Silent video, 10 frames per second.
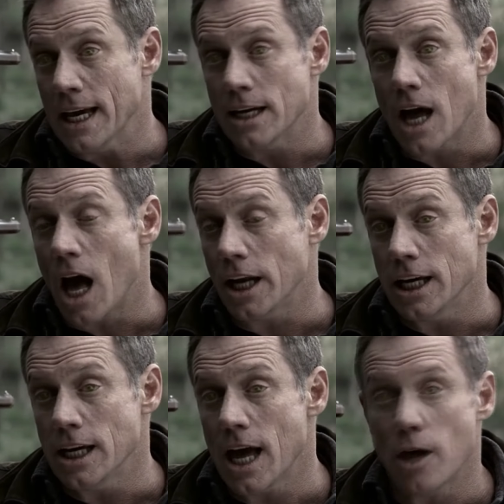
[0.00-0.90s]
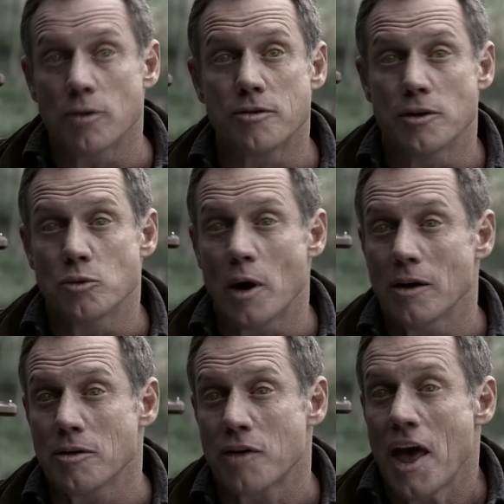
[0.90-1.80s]
and honey, health and
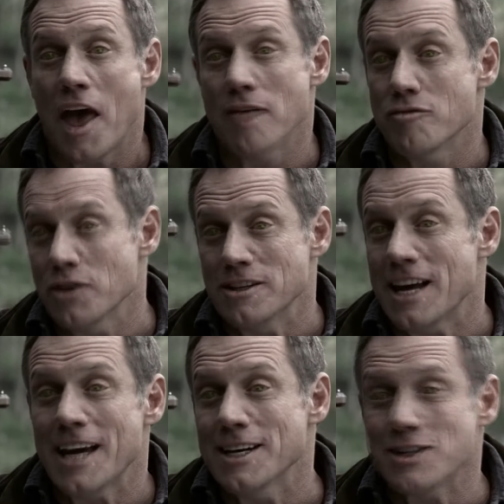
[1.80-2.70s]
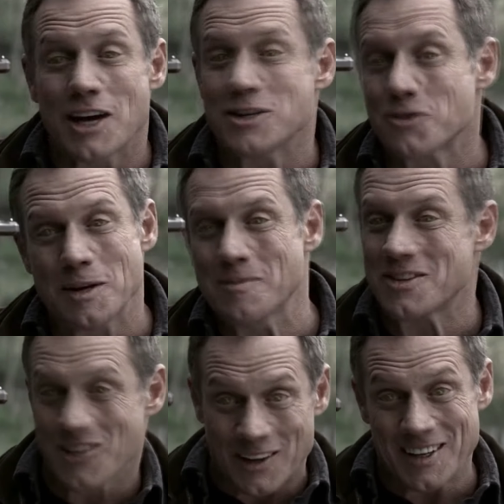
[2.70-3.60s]
wealth, every day is ice cream
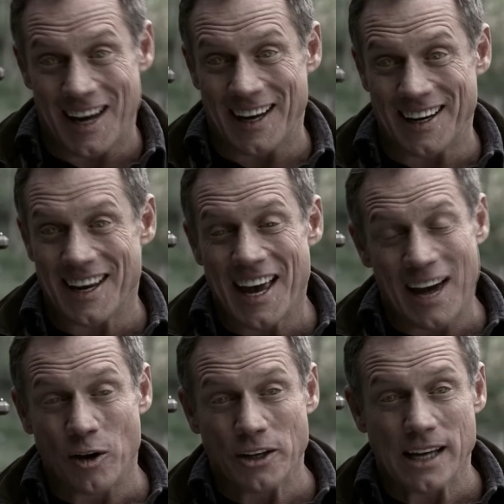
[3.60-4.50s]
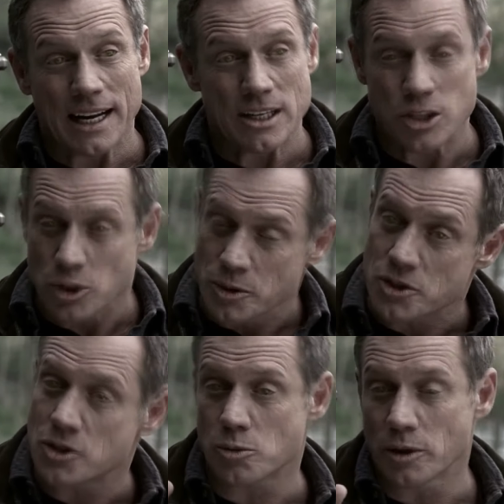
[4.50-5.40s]
sundae. And all you gotta do is
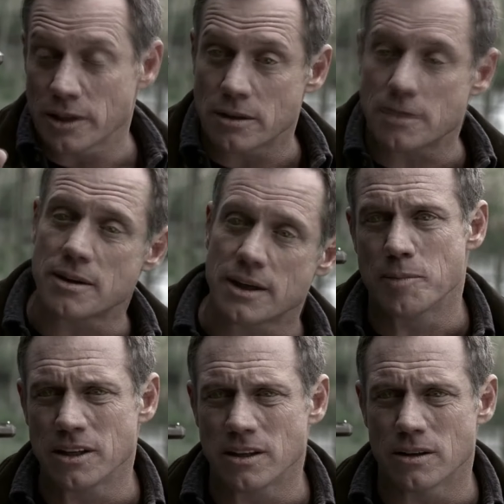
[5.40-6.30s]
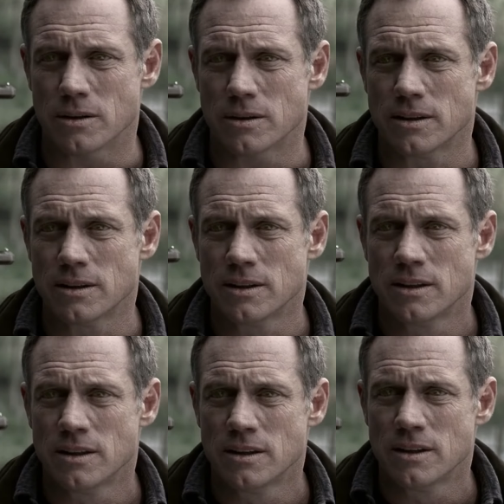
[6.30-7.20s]
this one little thing to you.
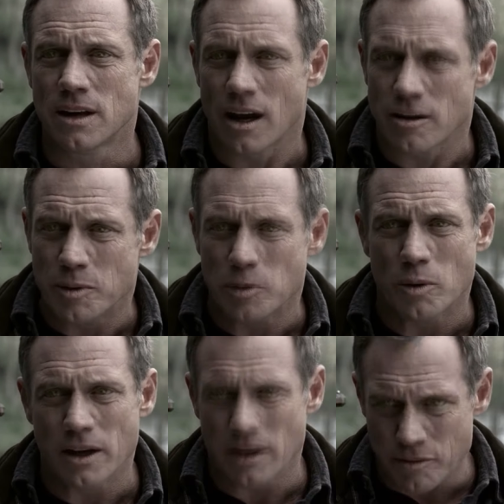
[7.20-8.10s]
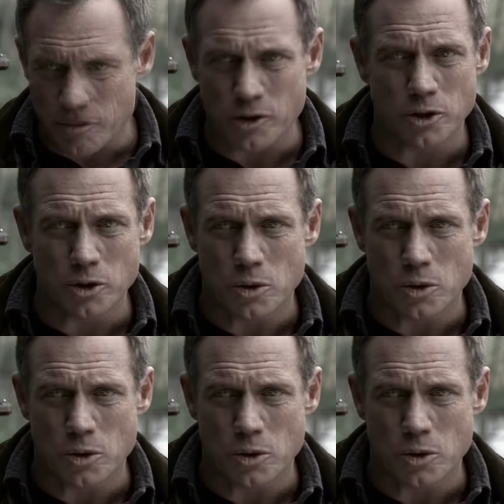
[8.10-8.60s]
I've been waiting for you.